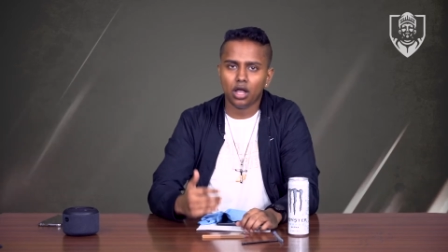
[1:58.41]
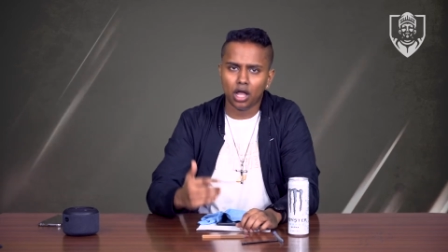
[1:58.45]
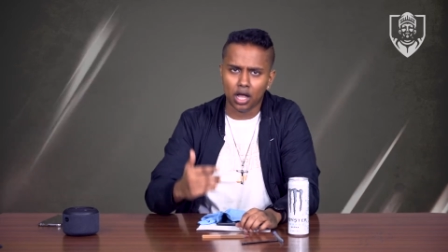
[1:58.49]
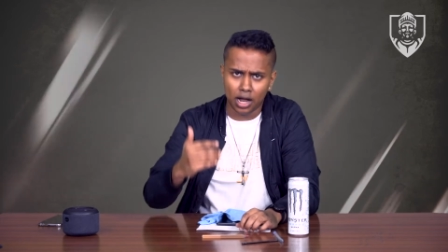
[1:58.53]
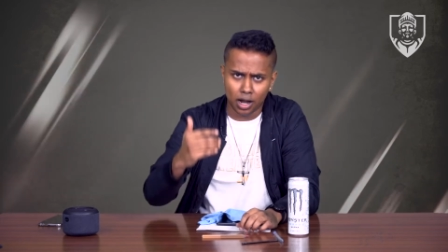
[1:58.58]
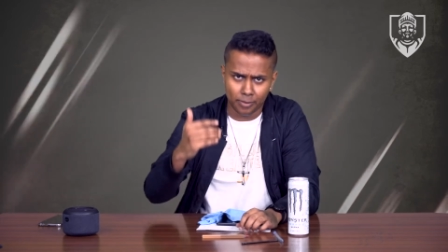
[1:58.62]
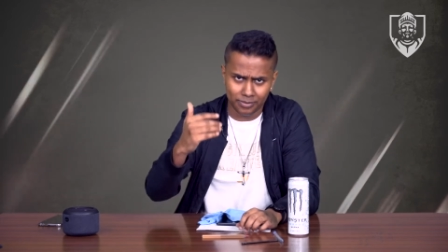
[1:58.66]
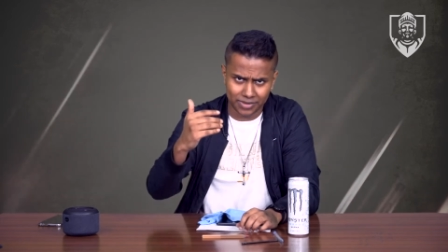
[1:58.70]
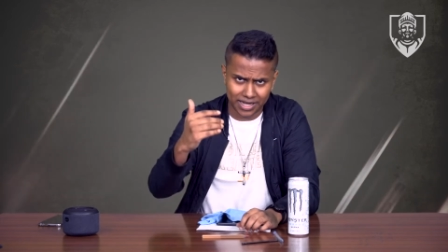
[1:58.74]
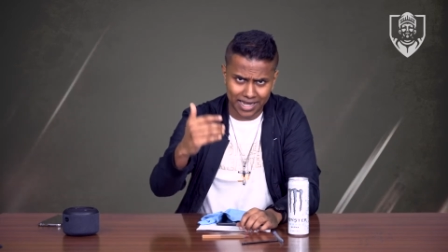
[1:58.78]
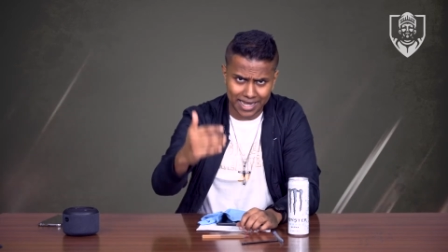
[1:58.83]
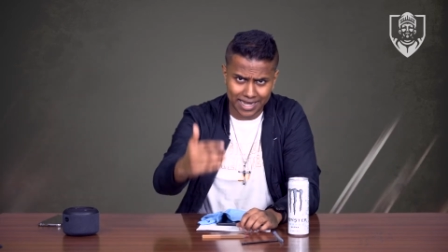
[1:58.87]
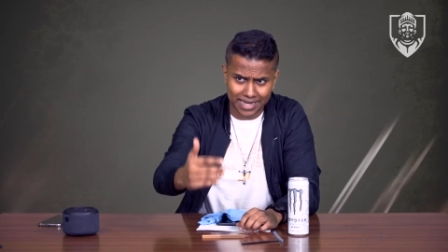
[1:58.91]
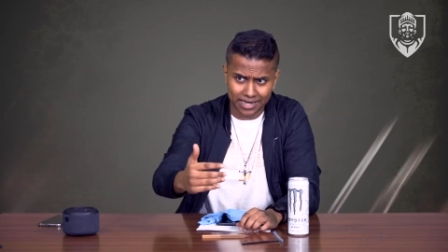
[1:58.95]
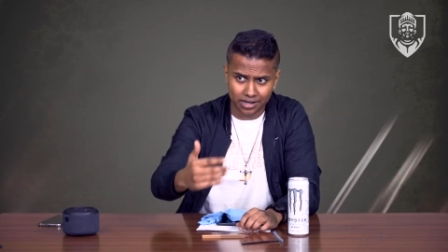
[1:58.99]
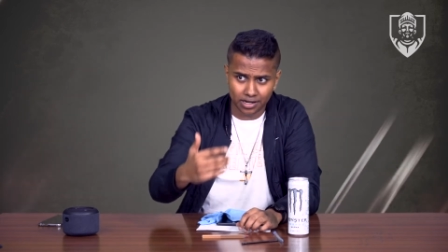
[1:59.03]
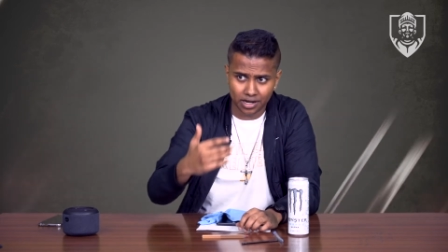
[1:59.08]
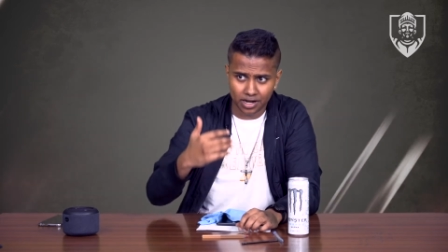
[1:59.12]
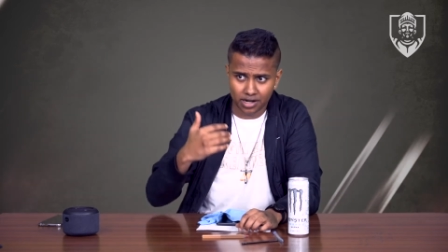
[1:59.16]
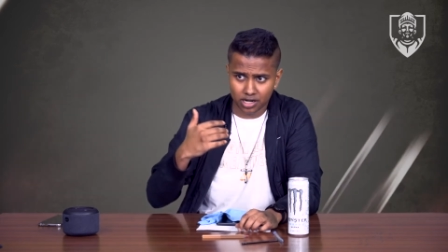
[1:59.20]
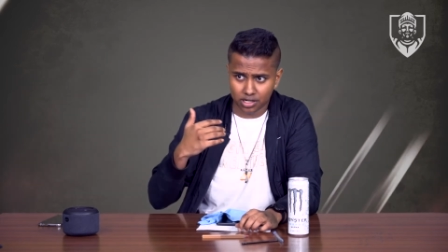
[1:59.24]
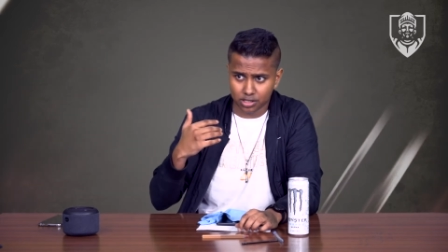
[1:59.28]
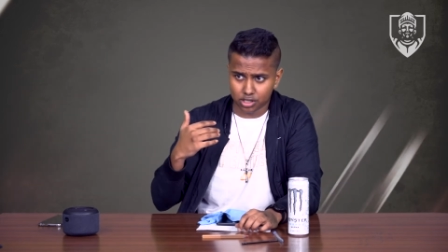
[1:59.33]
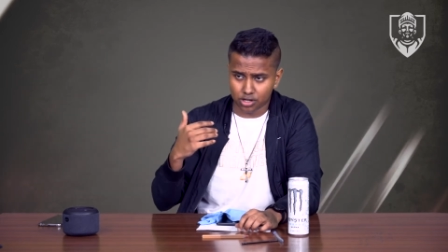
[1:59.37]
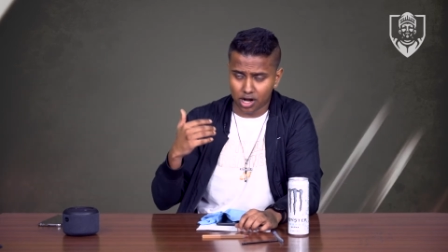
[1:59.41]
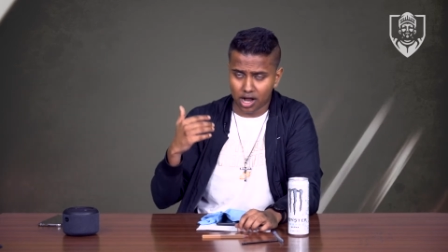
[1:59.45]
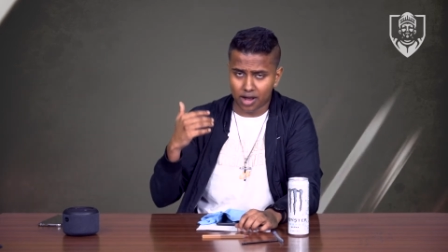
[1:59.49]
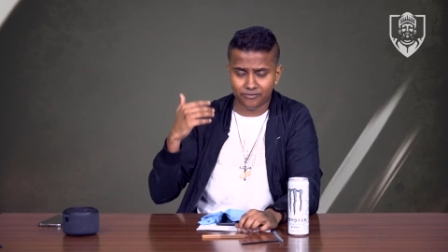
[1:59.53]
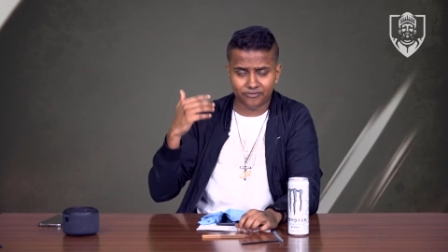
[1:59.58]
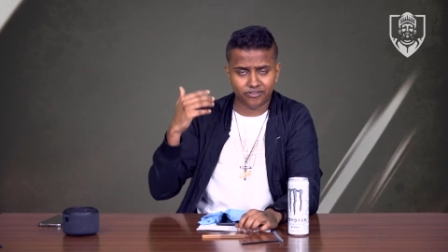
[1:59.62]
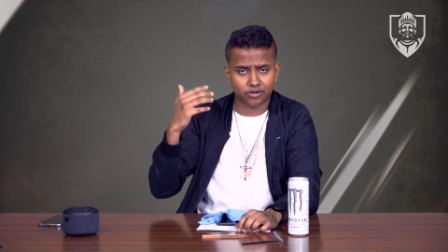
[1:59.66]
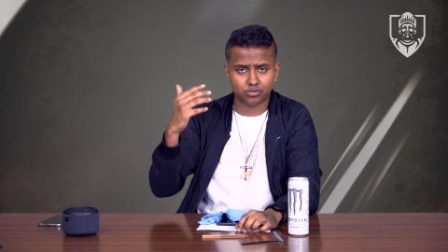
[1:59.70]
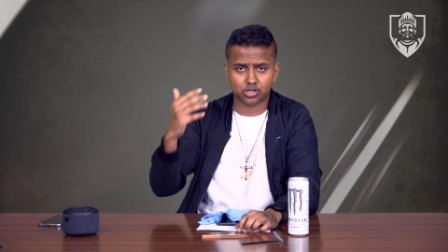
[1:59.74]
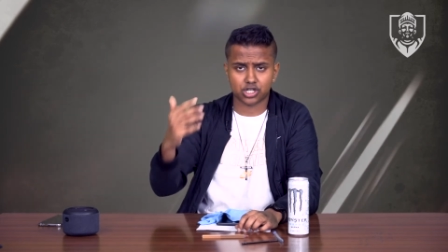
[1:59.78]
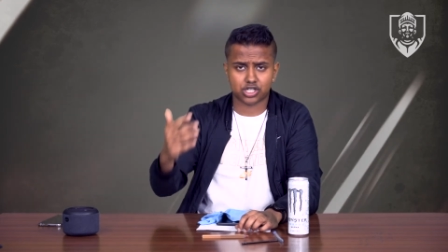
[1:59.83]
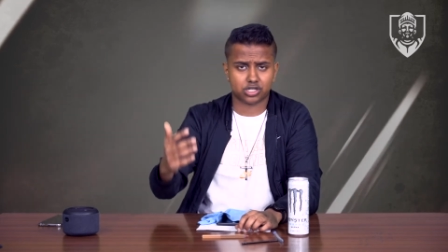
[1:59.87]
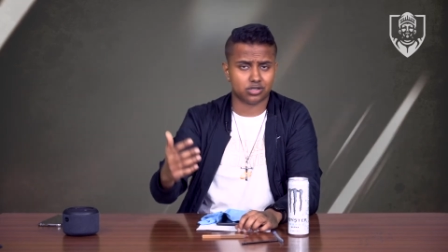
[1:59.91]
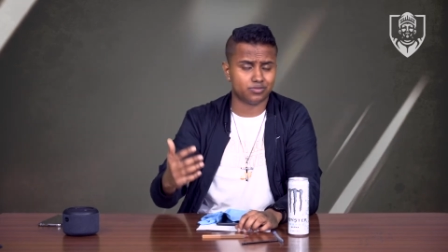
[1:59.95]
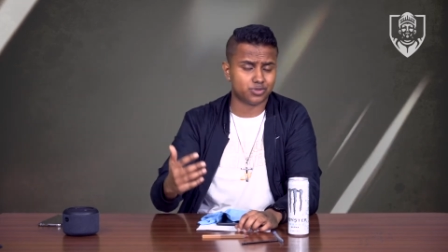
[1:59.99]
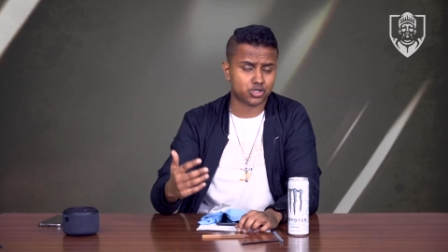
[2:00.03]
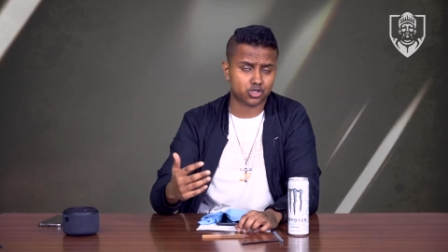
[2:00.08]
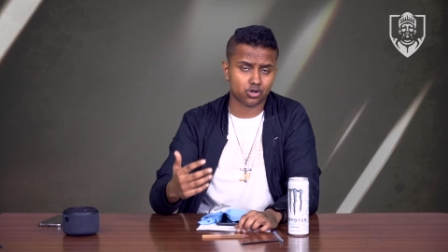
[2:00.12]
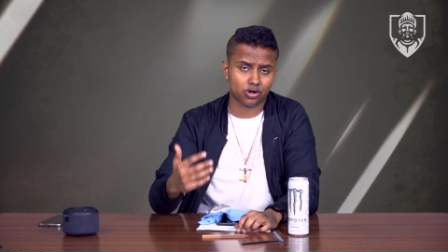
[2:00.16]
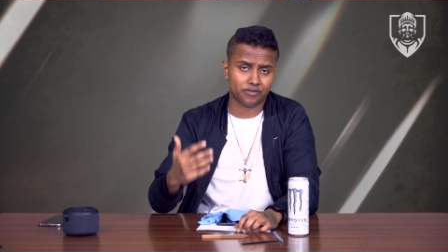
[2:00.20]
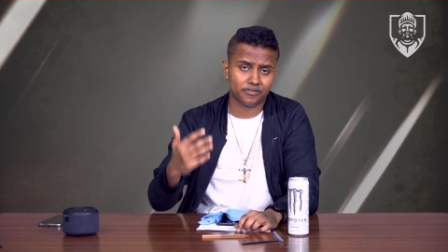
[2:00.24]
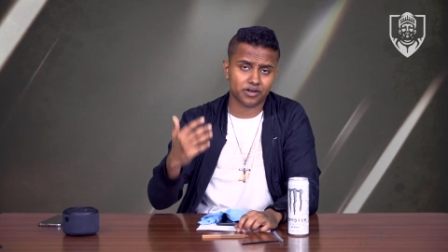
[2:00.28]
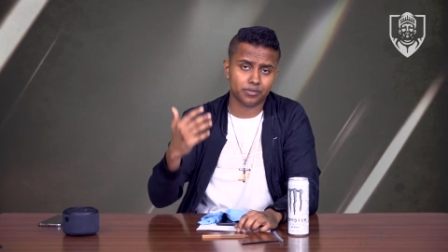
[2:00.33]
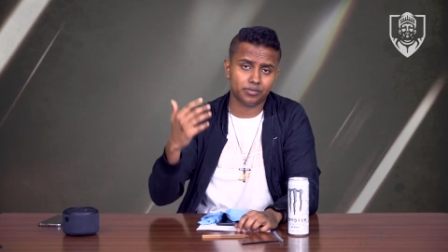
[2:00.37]
um, a, um, from just
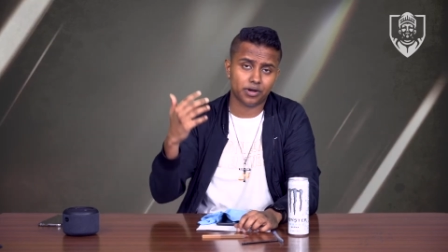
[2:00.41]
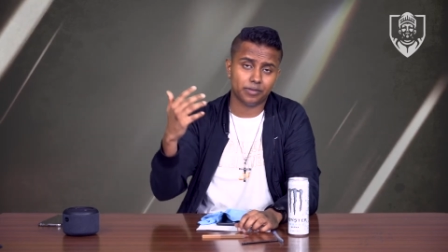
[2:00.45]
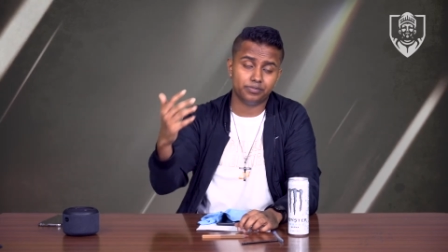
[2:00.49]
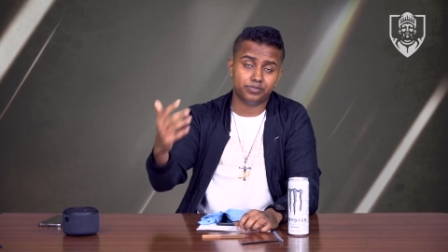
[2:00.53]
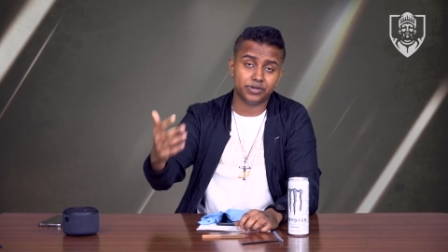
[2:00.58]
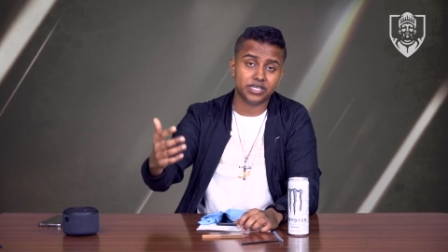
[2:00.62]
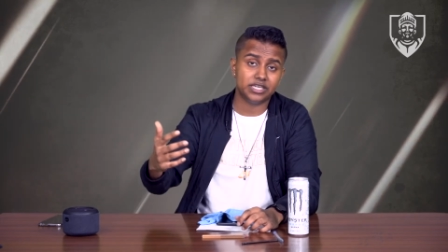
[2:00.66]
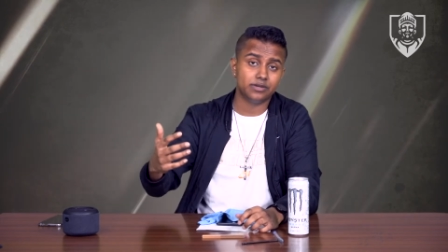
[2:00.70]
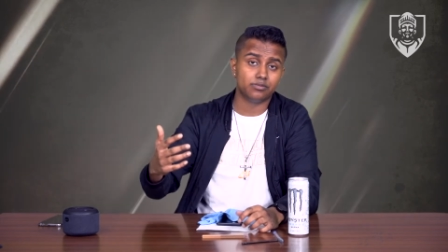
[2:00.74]
observing, but B,